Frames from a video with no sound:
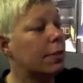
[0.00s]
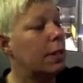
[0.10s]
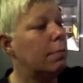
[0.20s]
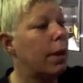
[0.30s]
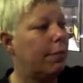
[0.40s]

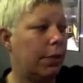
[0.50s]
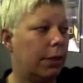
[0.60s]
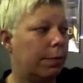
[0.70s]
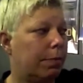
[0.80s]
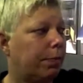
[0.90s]
in
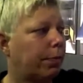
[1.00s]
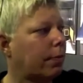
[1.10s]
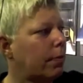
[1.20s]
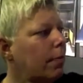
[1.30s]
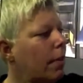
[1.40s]
Bradford,
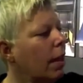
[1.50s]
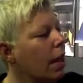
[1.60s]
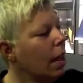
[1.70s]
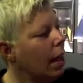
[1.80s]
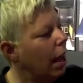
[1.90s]

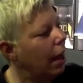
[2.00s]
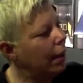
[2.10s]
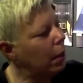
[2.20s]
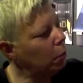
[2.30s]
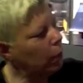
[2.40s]
and
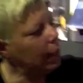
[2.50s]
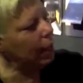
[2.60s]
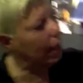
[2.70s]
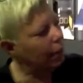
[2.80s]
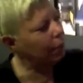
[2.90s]
then we have